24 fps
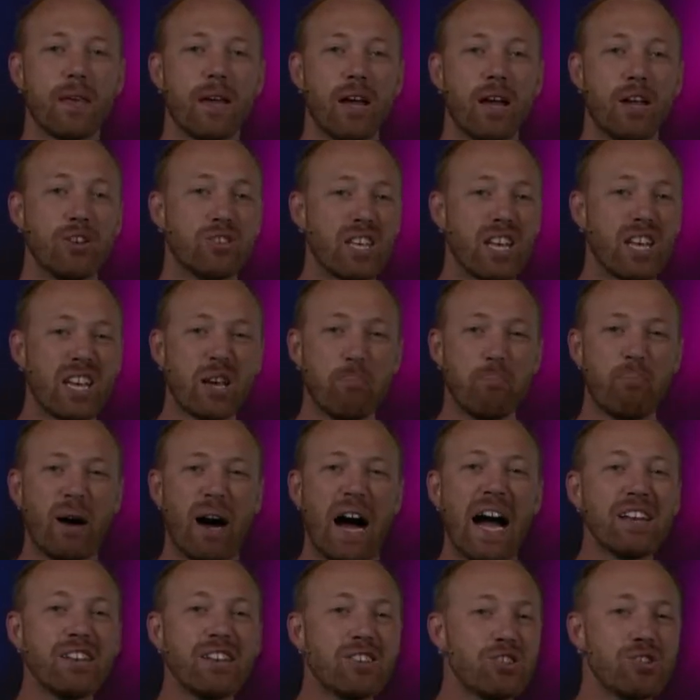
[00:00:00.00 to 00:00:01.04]
You say
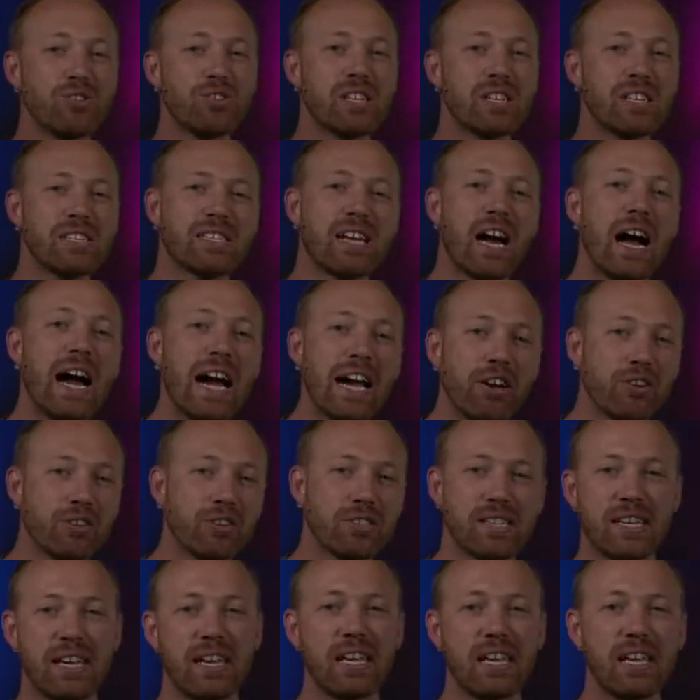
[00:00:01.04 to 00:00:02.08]
goodbye to your desire
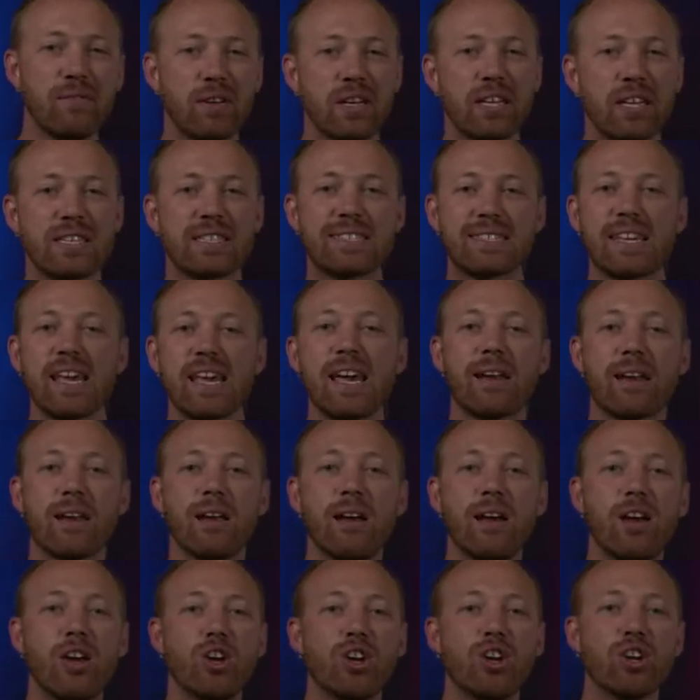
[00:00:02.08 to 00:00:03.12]
to get even. Instead,
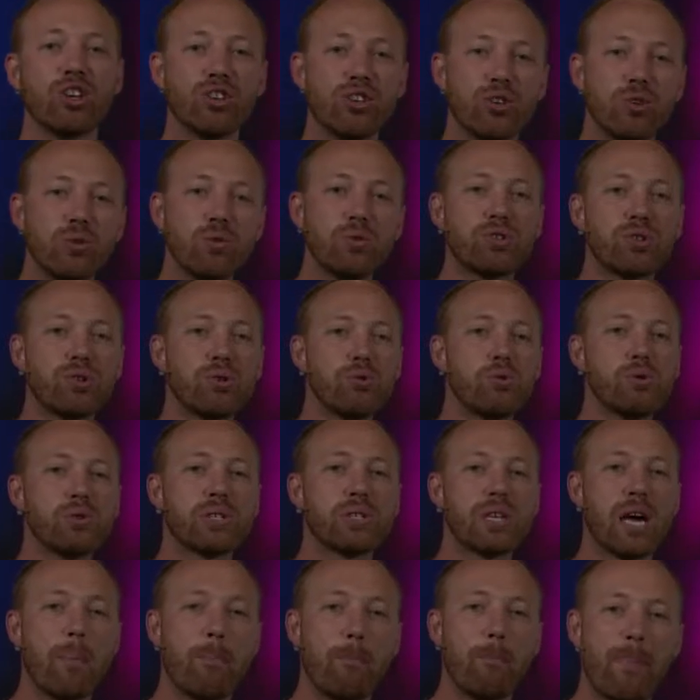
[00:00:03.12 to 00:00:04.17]
you choose
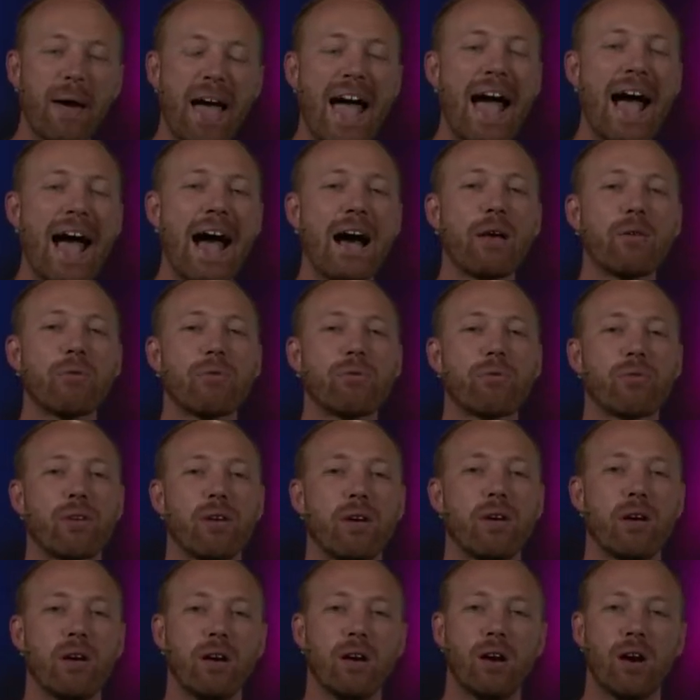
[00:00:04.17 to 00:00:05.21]
a path
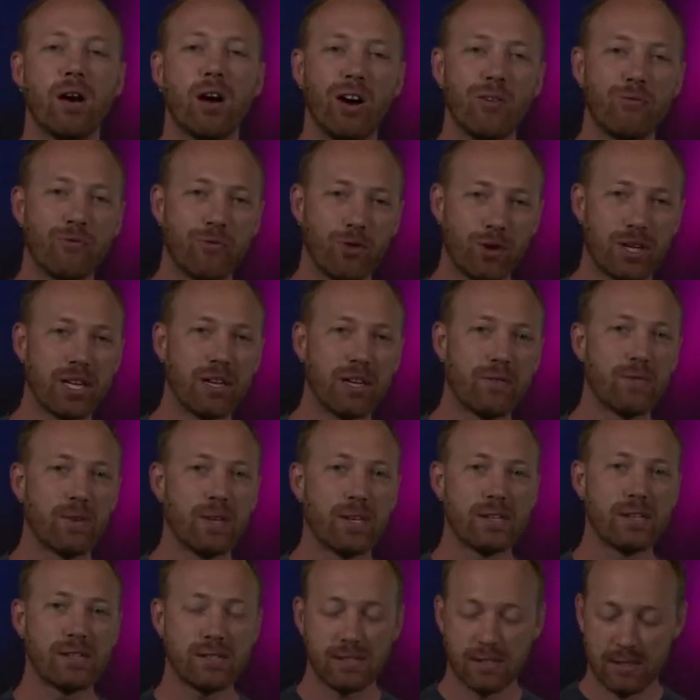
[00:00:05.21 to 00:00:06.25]
of forgiveness.
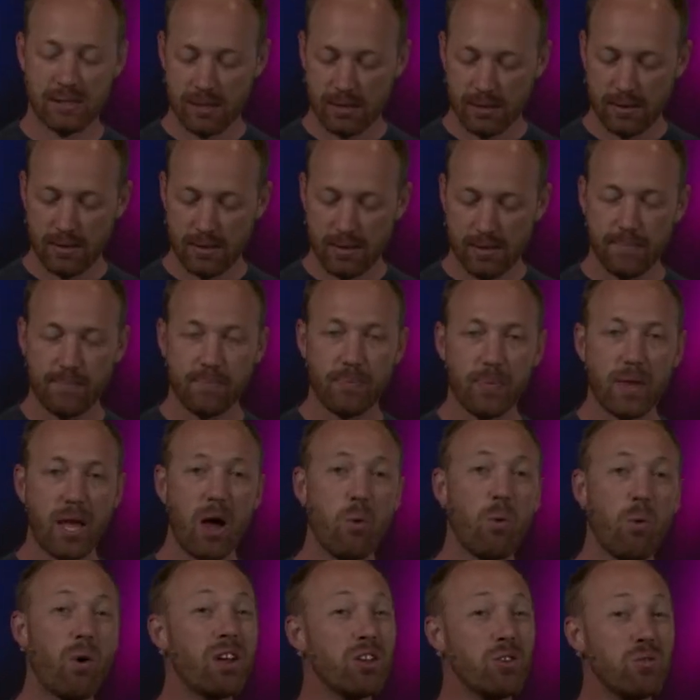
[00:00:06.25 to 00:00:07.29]

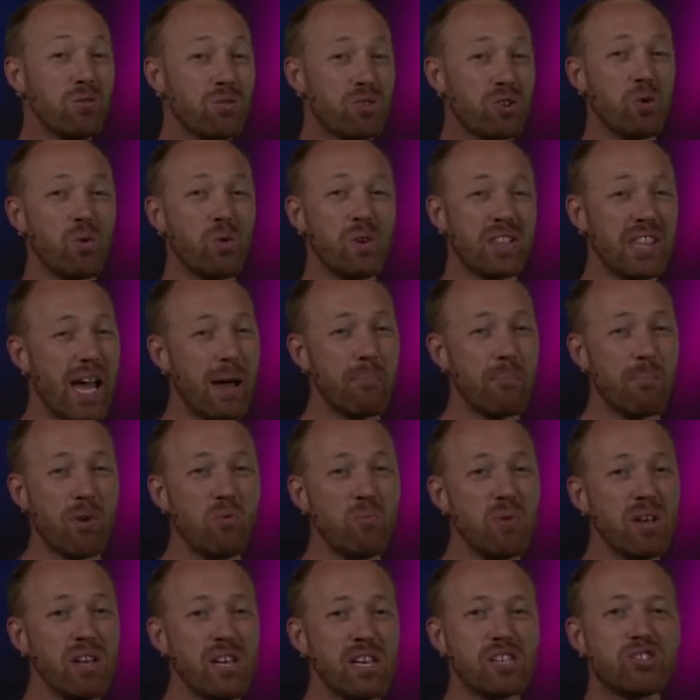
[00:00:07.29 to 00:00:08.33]
And what you do in that
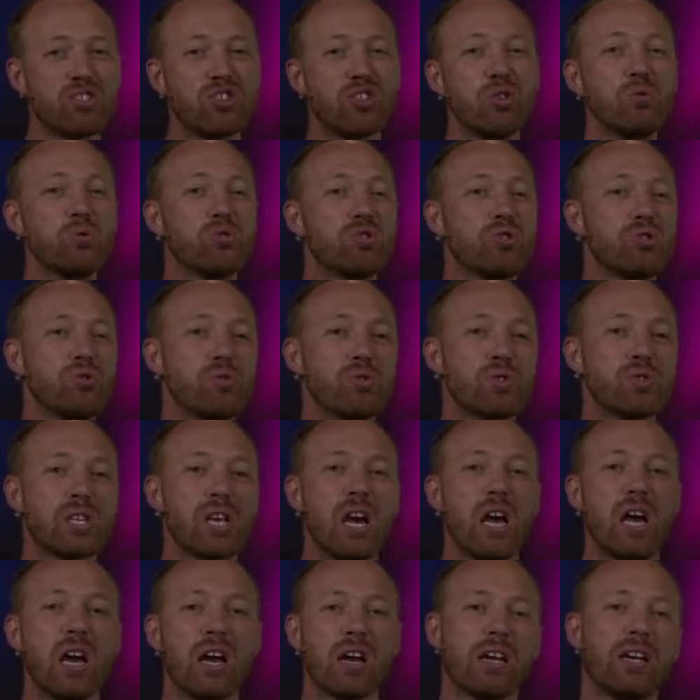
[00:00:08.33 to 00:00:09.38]
moment is you choose
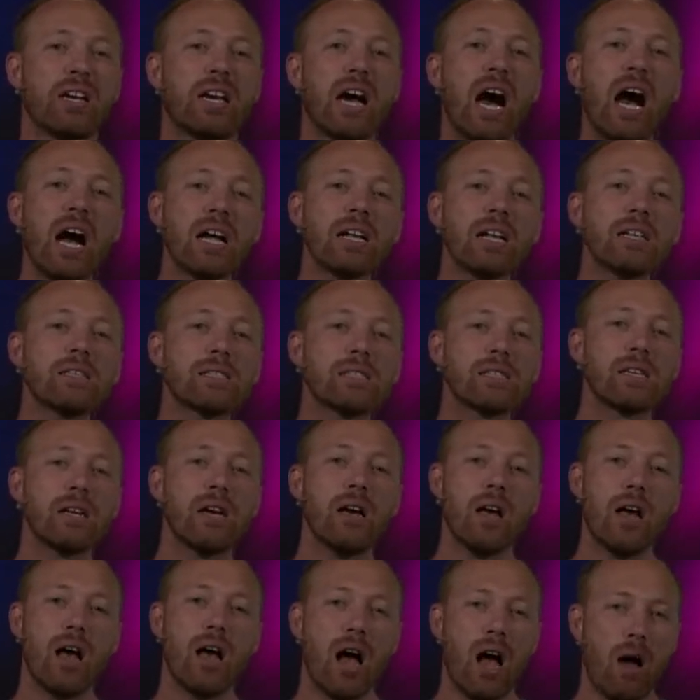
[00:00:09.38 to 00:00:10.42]
God's
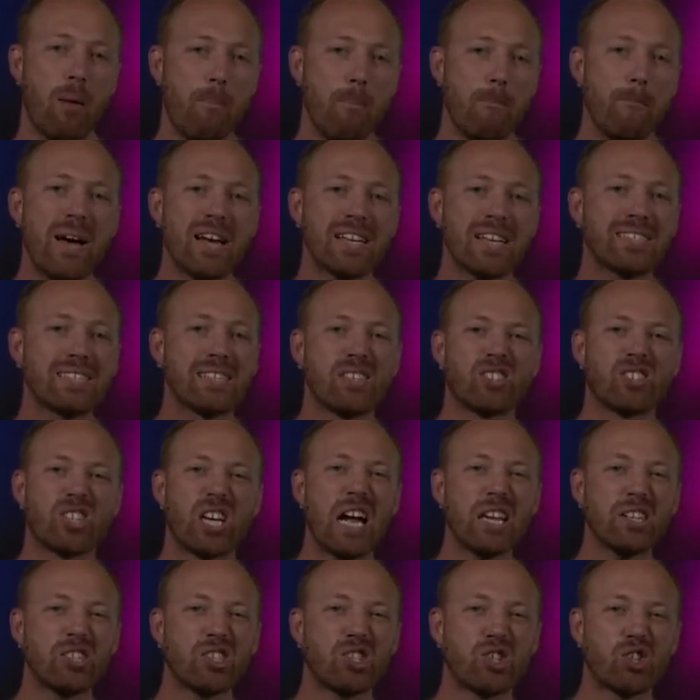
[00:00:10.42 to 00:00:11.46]
message,
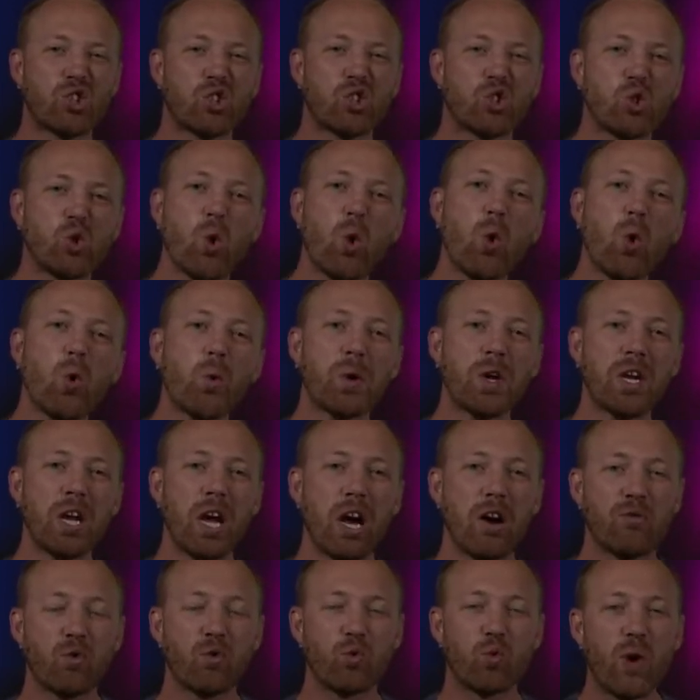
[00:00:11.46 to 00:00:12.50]
God's story
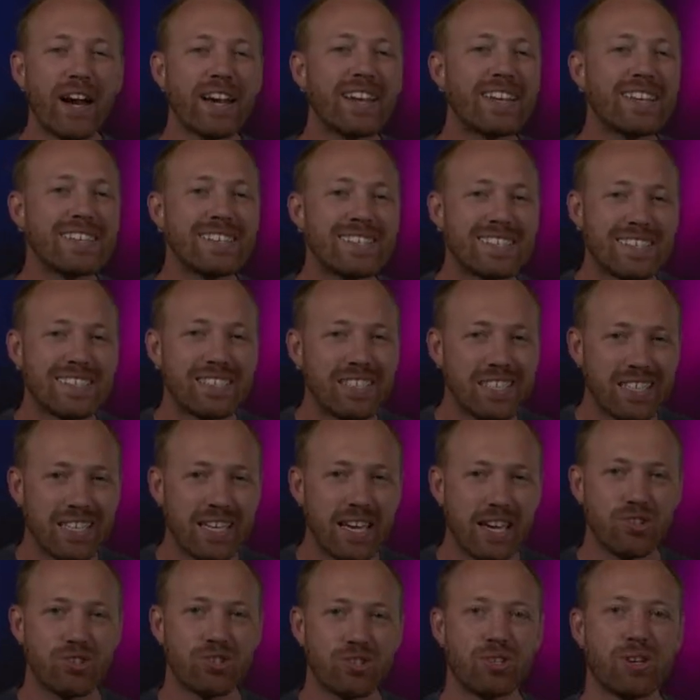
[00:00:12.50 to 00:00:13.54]
of
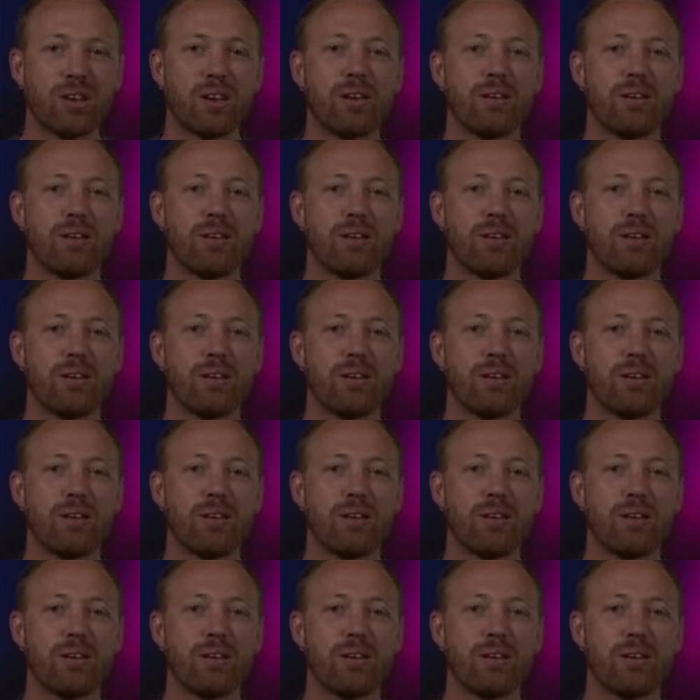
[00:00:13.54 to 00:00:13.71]
reconciliation